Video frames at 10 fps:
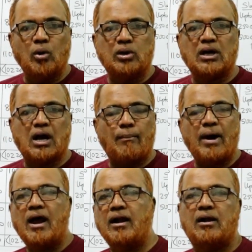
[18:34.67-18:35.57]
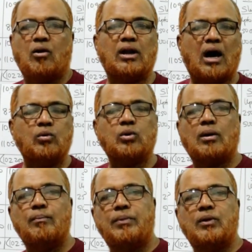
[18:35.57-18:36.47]
good command on how to
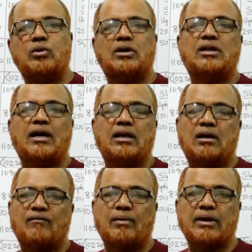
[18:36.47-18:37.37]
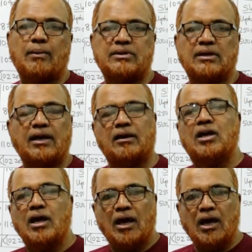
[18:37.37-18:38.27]
compute the income from capital gain.